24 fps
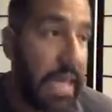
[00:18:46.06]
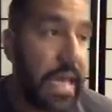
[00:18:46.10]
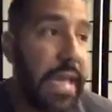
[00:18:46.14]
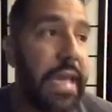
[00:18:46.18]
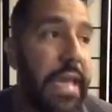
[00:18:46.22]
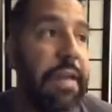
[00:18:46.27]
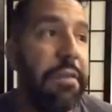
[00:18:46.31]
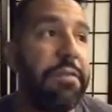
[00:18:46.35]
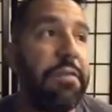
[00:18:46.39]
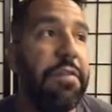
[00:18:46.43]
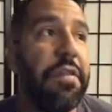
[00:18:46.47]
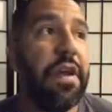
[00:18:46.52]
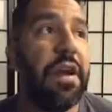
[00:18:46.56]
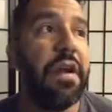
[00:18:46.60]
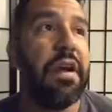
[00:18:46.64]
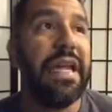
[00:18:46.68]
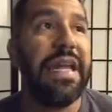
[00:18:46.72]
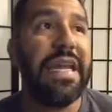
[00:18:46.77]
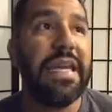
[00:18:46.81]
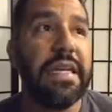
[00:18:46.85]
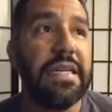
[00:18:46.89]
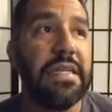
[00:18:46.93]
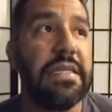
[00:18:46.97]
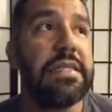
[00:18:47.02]
If there
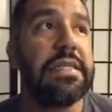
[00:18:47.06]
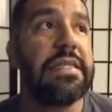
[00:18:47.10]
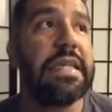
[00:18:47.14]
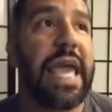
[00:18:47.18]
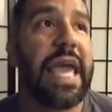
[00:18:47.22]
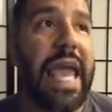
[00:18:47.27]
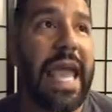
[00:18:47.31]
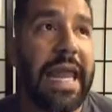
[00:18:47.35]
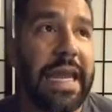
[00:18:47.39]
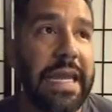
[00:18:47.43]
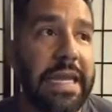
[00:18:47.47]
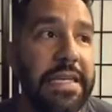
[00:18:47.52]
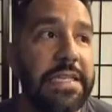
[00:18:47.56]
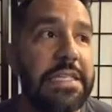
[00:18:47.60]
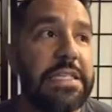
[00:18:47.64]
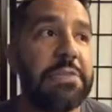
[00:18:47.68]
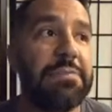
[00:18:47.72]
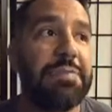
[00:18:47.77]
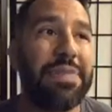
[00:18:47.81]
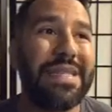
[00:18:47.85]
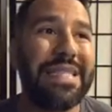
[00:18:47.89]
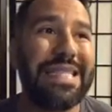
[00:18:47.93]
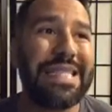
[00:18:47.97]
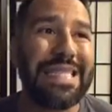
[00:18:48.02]
is any
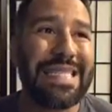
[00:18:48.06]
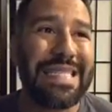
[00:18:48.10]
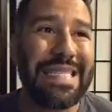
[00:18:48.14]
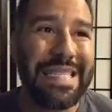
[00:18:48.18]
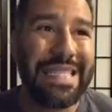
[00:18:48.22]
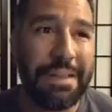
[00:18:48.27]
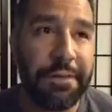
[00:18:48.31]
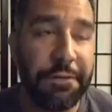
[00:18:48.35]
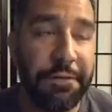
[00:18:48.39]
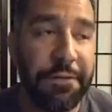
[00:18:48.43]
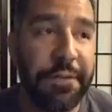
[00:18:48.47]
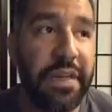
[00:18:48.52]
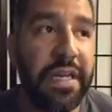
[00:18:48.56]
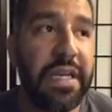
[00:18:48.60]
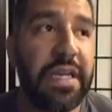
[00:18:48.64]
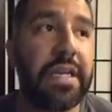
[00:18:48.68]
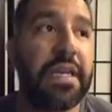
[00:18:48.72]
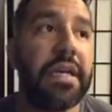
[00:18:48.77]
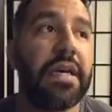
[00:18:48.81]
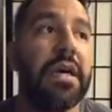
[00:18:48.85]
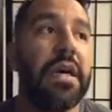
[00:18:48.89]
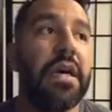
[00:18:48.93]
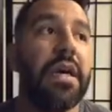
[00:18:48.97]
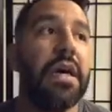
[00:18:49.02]

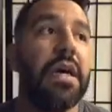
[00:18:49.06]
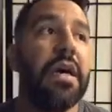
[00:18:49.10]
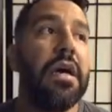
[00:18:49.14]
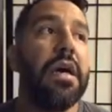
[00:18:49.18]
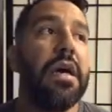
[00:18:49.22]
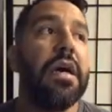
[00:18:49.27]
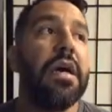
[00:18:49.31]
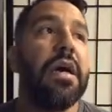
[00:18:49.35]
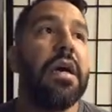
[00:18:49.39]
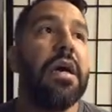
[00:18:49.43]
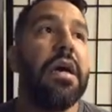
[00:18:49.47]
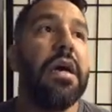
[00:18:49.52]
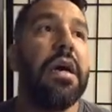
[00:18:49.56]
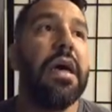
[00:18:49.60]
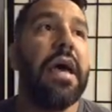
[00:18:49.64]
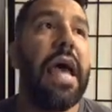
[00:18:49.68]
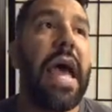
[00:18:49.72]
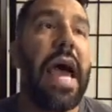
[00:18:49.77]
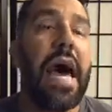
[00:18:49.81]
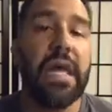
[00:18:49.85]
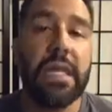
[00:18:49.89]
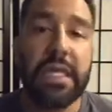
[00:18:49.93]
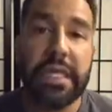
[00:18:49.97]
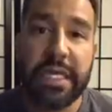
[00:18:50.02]
specific
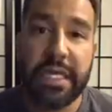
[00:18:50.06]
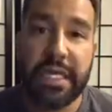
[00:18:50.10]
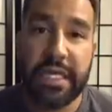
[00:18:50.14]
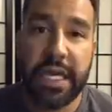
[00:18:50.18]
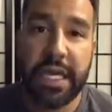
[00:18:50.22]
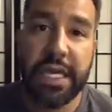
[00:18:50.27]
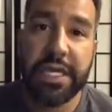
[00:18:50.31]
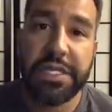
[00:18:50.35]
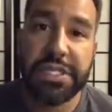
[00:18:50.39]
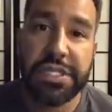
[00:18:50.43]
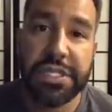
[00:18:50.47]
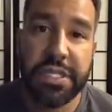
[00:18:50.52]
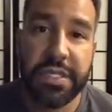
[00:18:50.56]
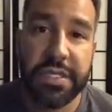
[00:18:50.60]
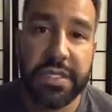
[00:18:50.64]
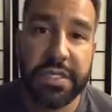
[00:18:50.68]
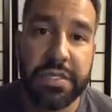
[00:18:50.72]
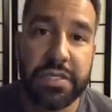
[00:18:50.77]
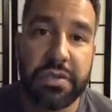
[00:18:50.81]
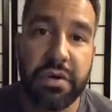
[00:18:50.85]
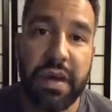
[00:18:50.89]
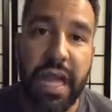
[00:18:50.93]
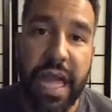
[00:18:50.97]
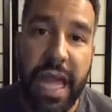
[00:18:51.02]

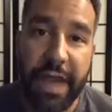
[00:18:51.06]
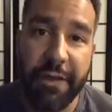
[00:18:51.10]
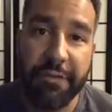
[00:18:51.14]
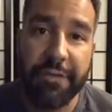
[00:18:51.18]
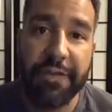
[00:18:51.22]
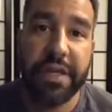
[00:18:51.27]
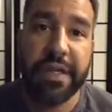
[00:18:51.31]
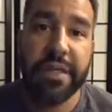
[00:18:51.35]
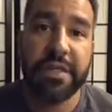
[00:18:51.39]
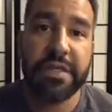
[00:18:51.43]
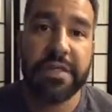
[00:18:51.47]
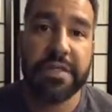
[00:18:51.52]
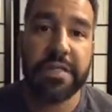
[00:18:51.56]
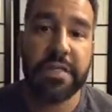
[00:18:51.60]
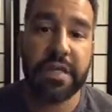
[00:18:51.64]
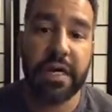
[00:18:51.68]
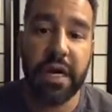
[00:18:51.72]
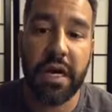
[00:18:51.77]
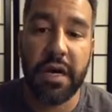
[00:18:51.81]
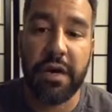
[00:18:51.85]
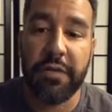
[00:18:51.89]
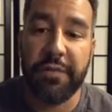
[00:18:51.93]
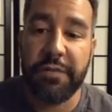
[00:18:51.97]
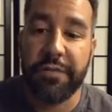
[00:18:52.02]
allegations or evidence
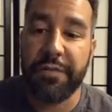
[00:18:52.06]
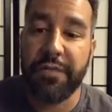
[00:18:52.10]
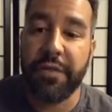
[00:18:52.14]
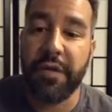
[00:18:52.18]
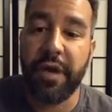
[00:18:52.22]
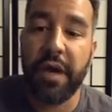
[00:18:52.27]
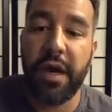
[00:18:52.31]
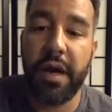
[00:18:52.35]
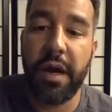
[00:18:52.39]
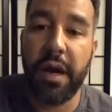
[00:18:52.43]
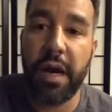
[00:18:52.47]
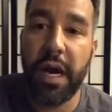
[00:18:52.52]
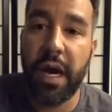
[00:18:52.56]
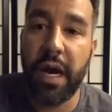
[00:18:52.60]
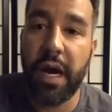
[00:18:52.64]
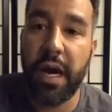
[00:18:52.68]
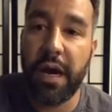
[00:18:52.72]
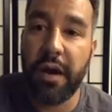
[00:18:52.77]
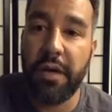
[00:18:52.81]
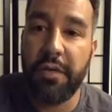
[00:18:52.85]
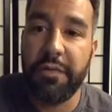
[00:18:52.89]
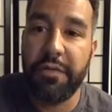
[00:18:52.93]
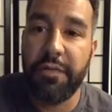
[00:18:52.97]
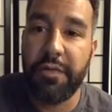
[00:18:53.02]
of
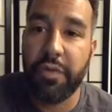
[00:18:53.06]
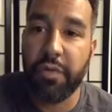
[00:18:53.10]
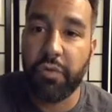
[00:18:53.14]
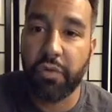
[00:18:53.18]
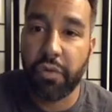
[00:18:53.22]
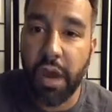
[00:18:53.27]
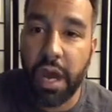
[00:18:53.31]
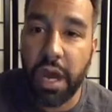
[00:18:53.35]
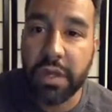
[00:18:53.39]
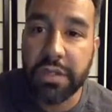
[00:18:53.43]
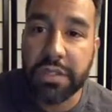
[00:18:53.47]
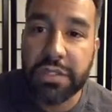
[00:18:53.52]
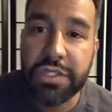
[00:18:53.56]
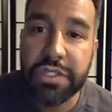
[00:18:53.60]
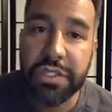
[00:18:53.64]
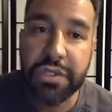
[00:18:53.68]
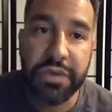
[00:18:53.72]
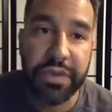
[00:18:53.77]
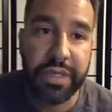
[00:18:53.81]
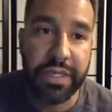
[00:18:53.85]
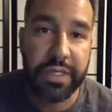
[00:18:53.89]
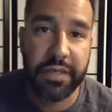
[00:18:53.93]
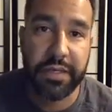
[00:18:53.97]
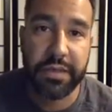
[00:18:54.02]

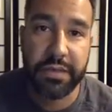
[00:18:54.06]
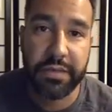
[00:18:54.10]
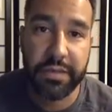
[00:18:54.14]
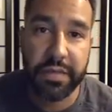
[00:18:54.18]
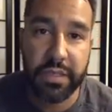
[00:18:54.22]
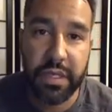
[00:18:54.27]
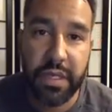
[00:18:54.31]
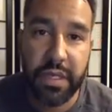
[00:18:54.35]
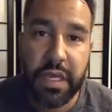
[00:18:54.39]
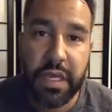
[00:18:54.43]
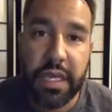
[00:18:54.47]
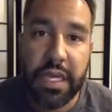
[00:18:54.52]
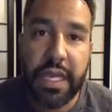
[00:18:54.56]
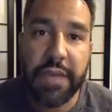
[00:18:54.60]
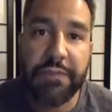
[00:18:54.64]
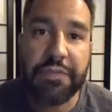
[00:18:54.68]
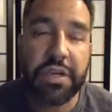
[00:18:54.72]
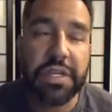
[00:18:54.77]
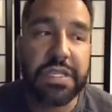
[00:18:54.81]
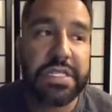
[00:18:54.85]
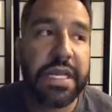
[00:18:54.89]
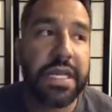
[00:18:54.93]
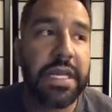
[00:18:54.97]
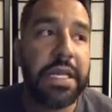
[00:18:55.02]
wrongdoing, if
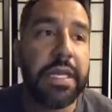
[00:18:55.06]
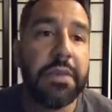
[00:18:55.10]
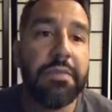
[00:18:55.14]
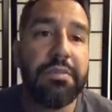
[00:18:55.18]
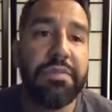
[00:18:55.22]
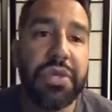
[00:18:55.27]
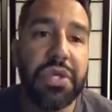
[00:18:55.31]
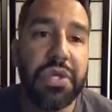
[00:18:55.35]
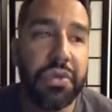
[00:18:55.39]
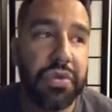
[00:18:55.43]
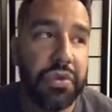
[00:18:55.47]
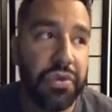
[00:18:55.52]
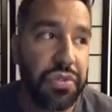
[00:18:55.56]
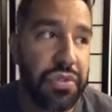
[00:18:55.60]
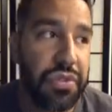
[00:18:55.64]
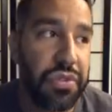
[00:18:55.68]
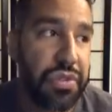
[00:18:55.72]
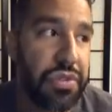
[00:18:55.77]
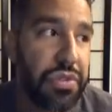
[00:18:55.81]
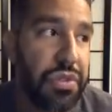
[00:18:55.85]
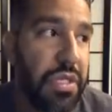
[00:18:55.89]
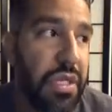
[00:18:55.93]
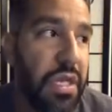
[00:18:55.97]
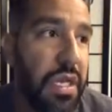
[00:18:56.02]
there's any
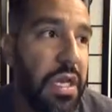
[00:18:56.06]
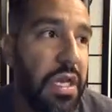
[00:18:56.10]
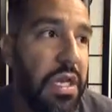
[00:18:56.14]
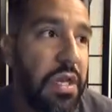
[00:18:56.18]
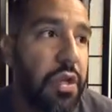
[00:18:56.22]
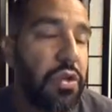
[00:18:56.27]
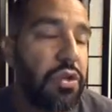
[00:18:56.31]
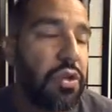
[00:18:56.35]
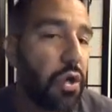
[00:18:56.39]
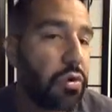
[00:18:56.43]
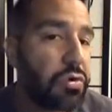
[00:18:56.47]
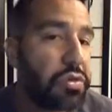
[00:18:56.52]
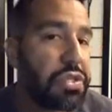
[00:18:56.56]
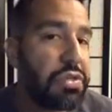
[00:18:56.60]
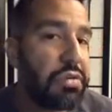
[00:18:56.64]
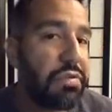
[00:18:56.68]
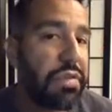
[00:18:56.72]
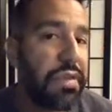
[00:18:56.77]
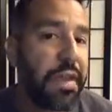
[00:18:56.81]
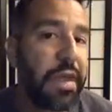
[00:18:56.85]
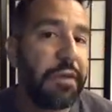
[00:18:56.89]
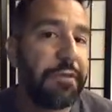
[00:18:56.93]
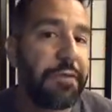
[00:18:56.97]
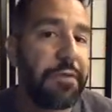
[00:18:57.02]
abuse, don't you
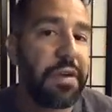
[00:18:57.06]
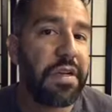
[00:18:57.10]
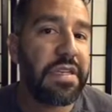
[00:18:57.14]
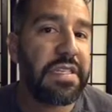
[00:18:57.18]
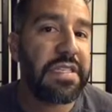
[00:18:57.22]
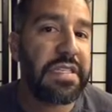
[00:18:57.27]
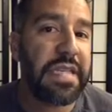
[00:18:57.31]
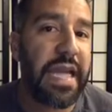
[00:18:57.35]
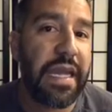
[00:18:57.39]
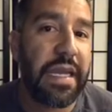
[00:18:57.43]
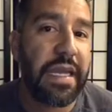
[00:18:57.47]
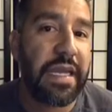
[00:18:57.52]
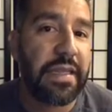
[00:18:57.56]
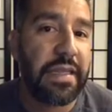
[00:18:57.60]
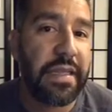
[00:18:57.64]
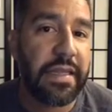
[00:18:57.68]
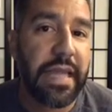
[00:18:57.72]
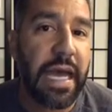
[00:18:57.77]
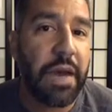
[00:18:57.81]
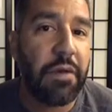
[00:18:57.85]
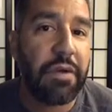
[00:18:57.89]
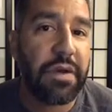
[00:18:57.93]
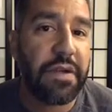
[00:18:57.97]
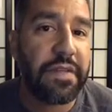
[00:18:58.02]
think for a second
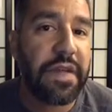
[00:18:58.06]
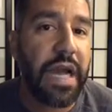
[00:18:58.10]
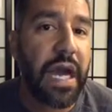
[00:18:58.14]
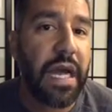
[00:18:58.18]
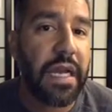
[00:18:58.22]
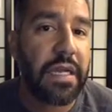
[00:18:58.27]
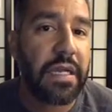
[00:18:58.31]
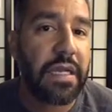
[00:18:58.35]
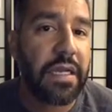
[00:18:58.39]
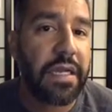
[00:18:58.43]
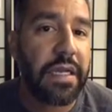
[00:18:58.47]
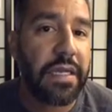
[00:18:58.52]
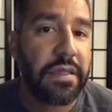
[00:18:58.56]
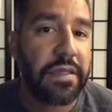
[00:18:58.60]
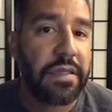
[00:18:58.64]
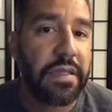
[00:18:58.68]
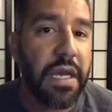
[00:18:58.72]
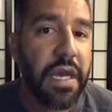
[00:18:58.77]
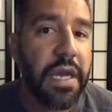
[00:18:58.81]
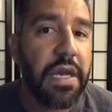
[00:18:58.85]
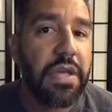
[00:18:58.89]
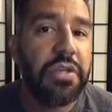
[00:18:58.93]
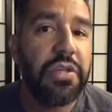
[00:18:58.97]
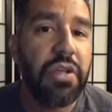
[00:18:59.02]
that would have gotten leaked?
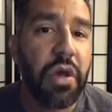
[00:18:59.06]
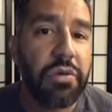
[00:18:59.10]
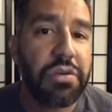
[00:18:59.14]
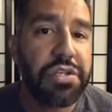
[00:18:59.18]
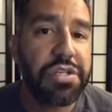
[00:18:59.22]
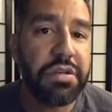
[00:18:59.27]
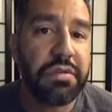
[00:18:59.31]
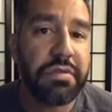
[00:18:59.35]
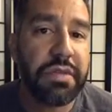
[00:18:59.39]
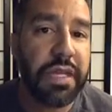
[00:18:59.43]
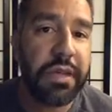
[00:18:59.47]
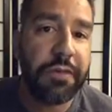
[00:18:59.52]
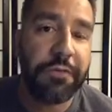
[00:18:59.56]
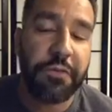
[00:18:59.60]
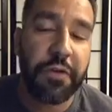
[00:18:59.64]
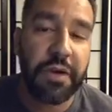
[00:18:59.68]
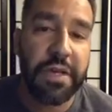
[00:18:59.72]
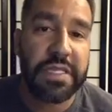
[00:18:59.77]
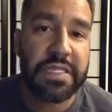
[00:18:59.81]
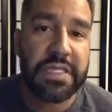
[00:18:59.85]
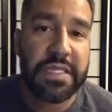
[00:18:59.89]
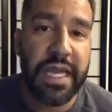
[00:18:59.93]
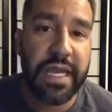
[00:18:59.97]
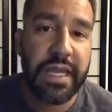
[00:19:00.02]
Don't you think
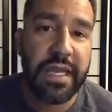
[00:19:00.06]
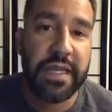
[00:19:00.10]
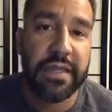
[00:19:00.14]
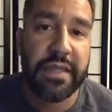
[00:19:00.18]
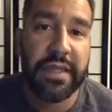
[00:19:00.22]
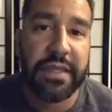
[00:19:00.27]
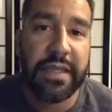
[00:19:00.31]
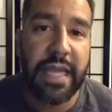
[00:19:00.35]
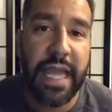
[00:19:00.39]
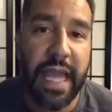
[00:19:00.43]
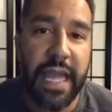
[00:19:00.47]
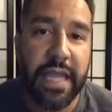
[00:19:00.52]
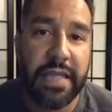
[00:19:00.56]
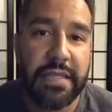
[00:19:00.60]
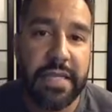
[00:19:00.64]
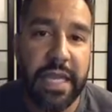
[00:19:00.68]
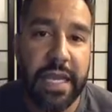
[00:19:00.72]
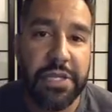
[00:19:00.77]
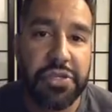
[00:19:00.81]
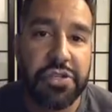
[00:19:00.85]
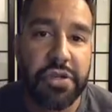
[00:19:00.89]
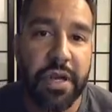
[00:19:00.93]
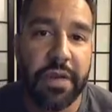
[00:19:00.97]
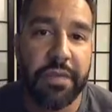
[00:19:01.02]
for a second that the
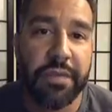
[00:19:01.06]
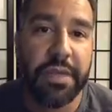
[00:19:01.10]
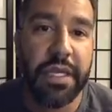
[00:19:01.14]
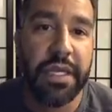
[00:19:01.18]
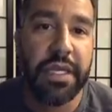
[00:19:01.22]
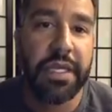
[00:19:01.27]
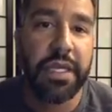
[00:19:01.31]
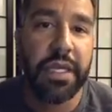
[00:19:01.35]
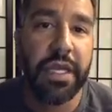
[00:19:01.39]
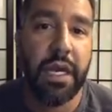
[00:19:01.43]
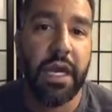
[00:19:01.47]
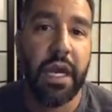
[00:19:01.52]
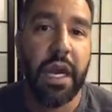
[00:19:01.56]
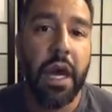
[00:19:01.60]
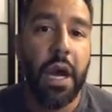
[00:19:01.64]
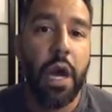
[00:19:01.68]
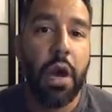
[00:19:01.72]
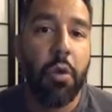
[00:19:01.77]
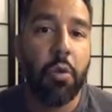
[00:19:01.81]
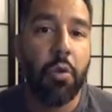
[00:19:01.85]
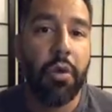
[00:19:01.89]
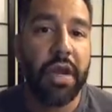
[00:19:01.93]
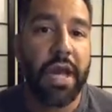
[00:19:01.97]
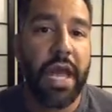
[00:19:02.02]
anti-Trump media
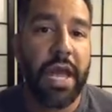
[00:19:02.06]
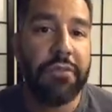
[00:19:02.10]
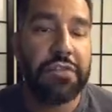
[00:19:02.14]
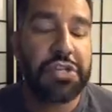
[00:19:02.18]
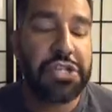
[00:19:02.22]
would have